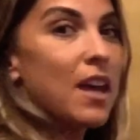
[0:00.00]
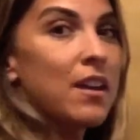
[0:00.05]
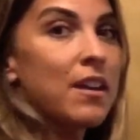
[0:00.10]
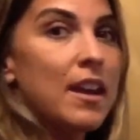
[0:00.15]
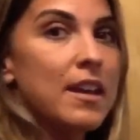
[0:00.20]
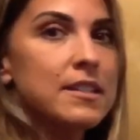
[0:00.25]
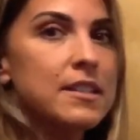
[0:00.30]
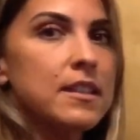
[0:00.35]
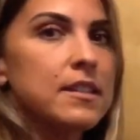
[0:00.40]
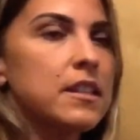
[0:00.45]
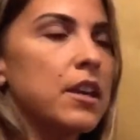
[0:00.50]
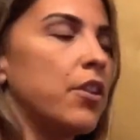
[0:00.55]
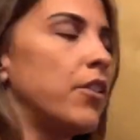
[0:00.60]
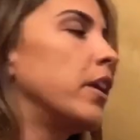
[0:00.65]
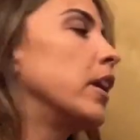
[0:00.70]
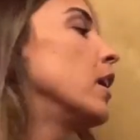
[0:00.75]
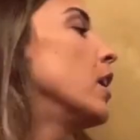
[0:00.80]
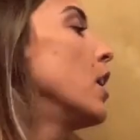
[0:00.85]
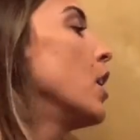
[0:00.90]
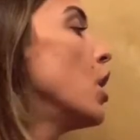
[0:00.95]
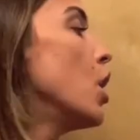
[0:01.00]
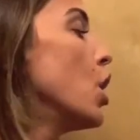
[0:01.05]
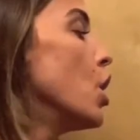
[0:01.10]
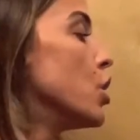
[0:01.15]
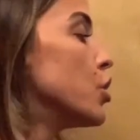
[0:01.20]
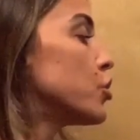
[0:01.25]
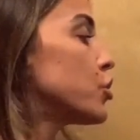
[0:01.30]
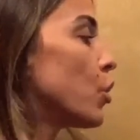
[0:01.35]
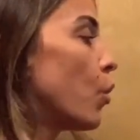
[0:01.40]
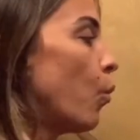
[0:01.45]
unnecessary.
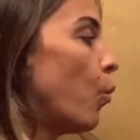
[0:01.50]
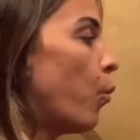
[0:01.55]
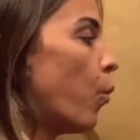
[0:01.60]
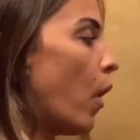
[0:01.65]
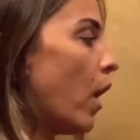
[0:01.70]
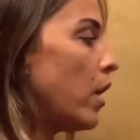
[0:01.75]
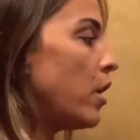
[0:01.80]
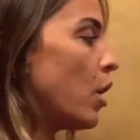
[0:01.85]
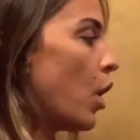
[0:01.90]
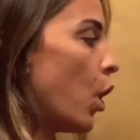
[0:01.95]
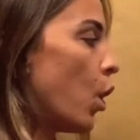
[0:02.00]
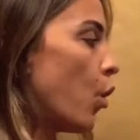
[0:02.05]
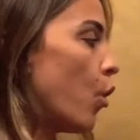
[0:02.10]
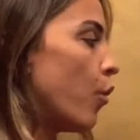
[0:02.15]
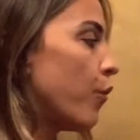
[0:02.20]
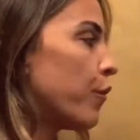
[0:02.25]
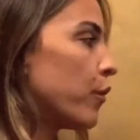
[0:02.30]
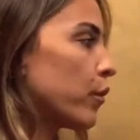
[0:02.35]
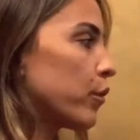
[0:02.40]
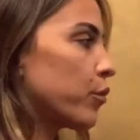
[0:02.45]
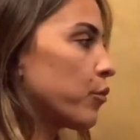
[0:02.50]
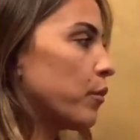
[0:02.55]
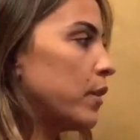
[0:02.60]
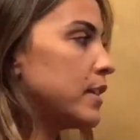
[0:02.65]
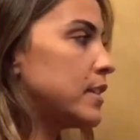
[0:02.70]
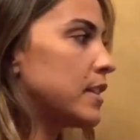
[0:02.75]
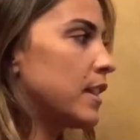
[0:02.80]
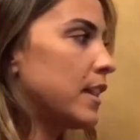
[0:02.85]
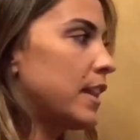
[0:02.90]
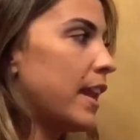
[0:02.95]
So 1 over 3
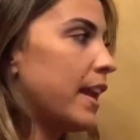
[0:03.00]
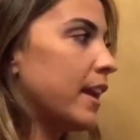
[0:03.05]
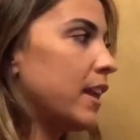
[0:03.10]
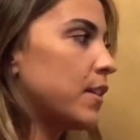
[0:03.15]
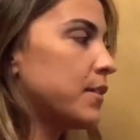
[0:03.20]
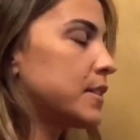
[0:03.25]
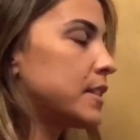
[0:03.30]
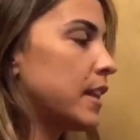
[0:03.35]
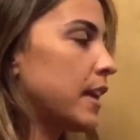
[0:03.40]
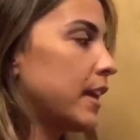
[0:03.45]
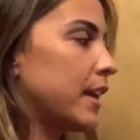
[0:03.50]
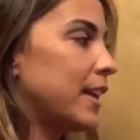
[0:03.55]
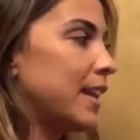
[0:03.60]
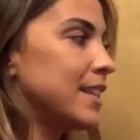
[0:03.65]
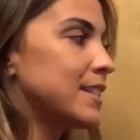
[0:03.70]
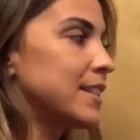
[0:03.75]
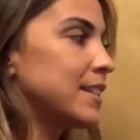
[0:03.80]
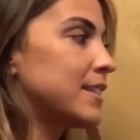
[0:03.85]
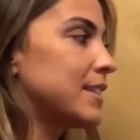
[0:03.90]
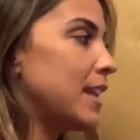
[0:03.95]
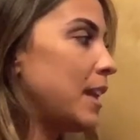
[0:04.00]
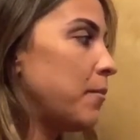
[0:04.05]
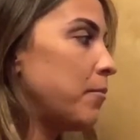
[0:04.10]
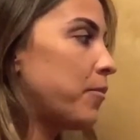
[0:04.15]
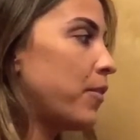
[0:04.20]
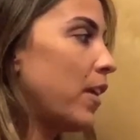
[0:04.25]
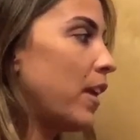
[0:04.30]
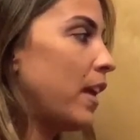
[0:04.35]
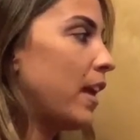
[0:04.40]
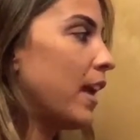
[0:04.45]
to the negative second is the same
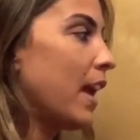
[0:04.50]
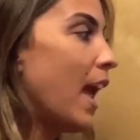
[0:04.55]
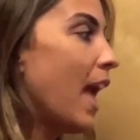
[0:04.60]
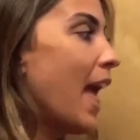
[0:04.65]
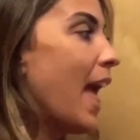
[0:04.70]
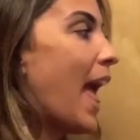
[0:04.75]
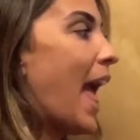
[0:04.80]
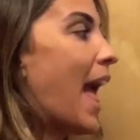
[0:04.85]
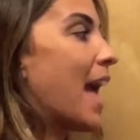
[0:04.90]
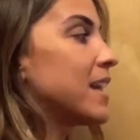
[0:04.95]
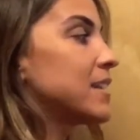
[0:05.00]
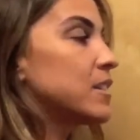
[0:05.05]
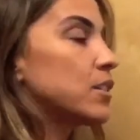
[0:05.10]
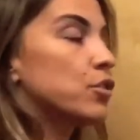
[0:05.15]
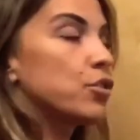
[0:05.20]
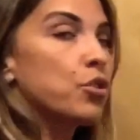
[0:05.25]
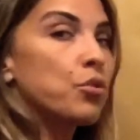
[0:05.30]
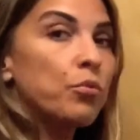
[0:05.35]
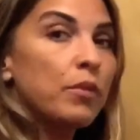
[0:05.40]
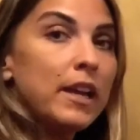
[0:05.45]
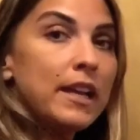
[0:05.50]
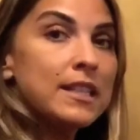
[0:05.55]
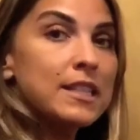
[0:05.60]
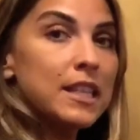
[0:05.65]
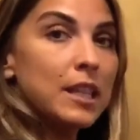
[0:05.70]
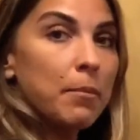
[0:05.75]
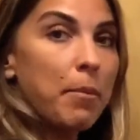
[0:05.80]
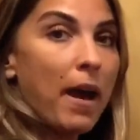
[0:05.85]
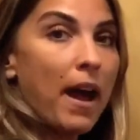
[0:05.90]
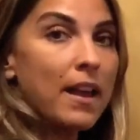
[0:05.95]
thing as 3 to
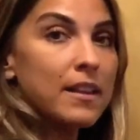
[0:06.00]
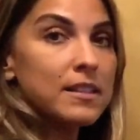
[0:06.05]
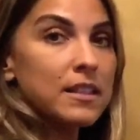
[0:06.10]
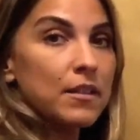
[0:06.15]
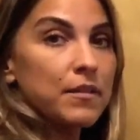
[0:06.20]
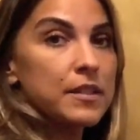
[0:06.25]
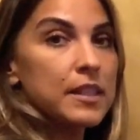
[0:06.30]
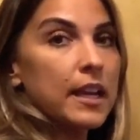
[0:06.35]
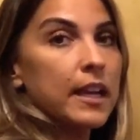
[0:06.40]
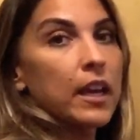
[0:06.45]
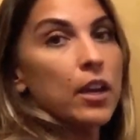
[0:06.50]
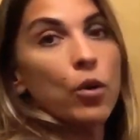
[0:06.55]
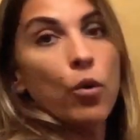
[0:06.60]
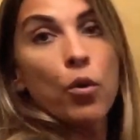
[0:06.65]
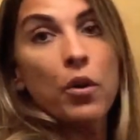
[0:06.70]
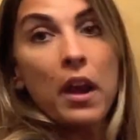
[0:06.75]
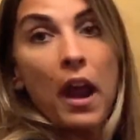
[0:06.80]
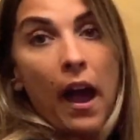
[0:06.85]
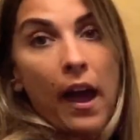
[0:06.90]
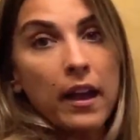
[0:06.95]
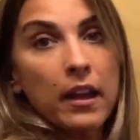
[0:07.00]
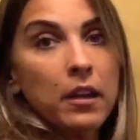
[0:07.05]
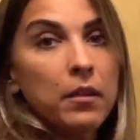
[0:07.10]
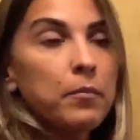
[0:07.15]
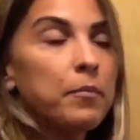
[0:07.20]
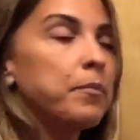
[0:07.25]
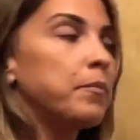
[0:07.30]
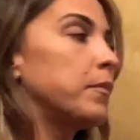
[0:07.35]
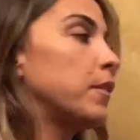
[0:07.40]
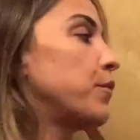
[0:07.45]
the positive second, or 9,
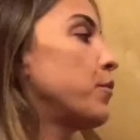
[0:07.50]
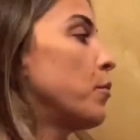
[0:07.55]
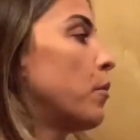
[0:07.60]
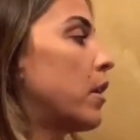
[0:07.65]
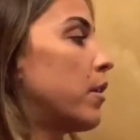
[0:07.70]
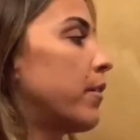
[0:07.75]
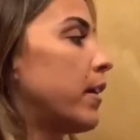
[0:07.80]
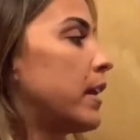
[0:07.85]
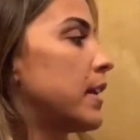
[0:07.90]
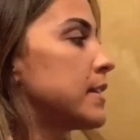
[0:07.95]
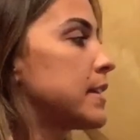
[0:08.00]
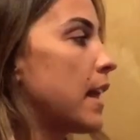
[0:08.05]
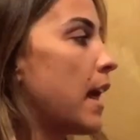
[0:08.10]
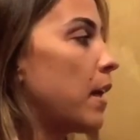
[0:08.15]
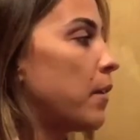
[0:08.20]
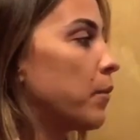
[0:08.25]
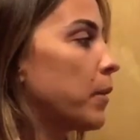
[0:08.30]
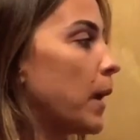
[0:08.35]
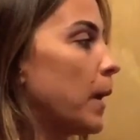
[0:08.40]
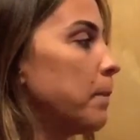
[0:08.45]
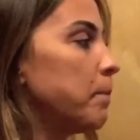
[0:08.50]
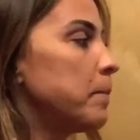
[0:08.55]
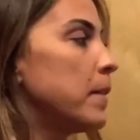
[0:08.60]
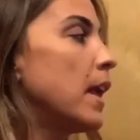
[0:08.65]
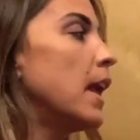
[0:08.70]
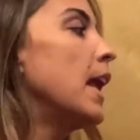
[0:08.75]
if you want to write as that, okay?